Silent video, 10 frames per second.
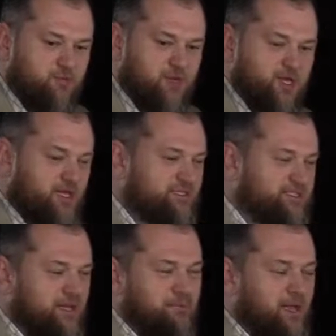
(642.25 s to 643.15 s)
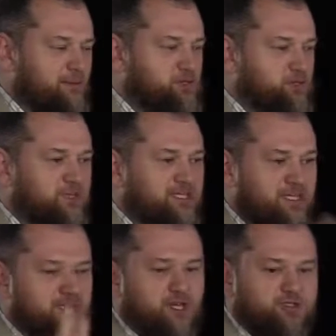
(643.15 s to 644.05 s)
where let's say payment should be
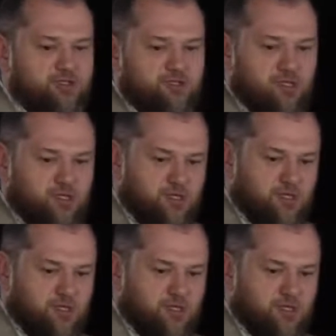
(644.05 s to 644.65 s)
10,000,